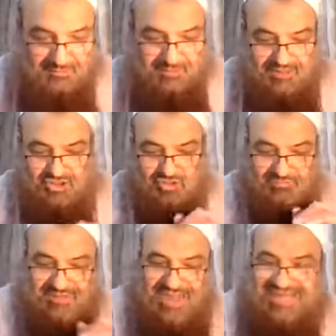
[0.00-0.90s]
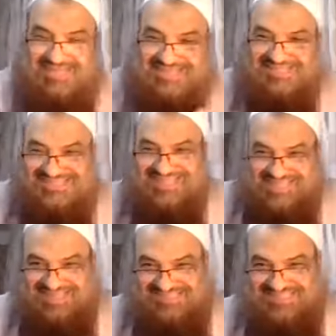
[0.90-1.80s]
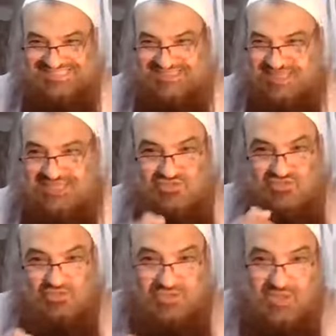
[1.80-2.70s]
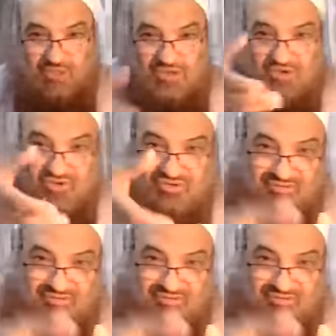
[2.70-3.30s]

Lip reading: But to make this is a sunnah when you